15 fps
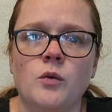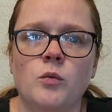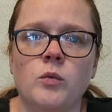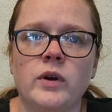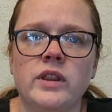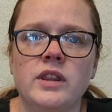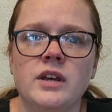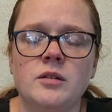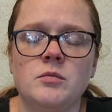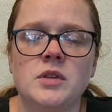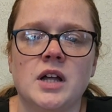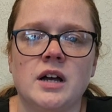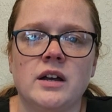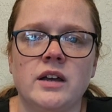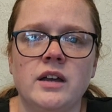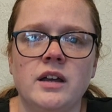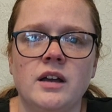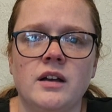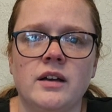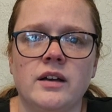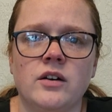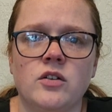With him lying,
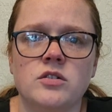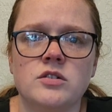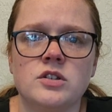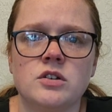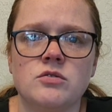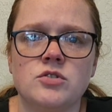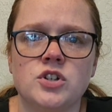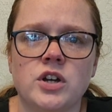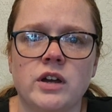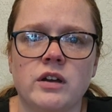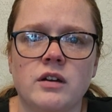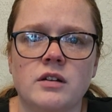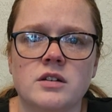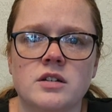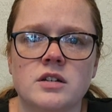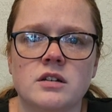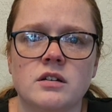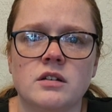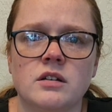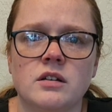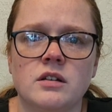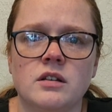I also checked
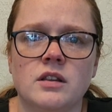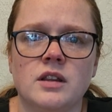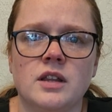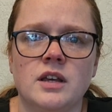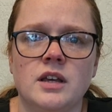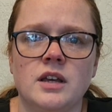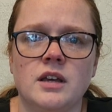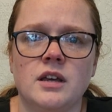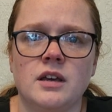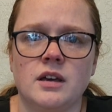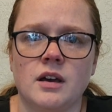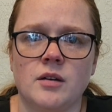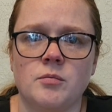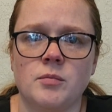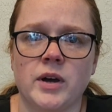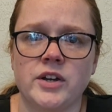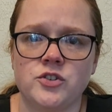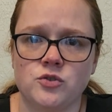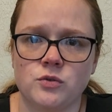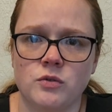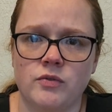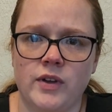the
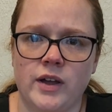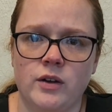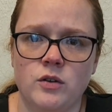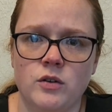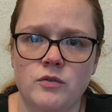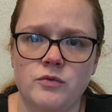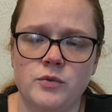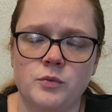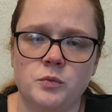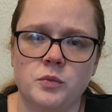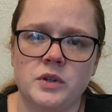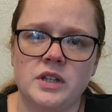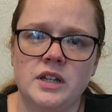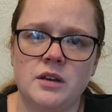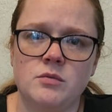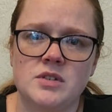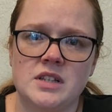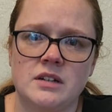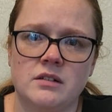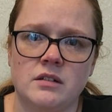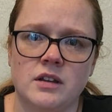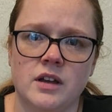mitral valve when he was
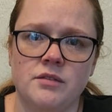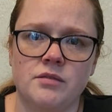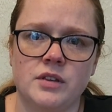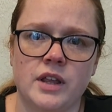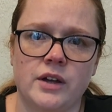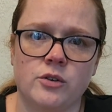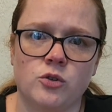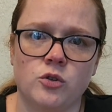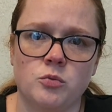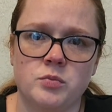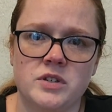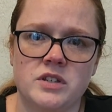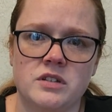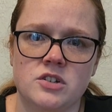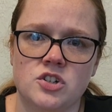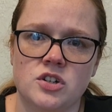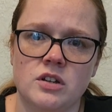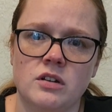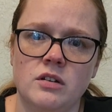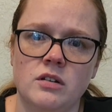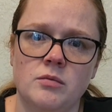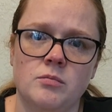in a left lateral
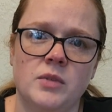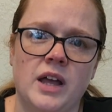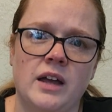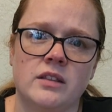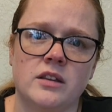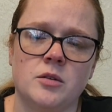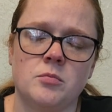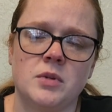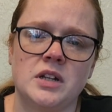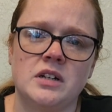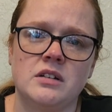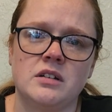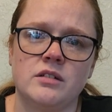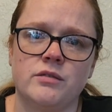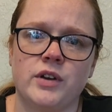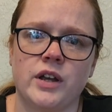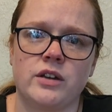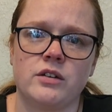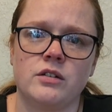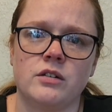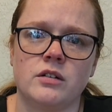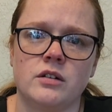position at the
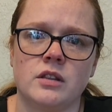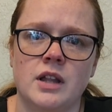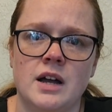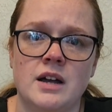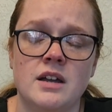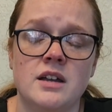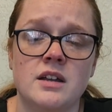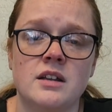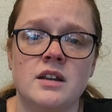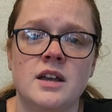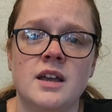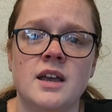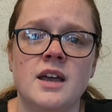midclavicular line,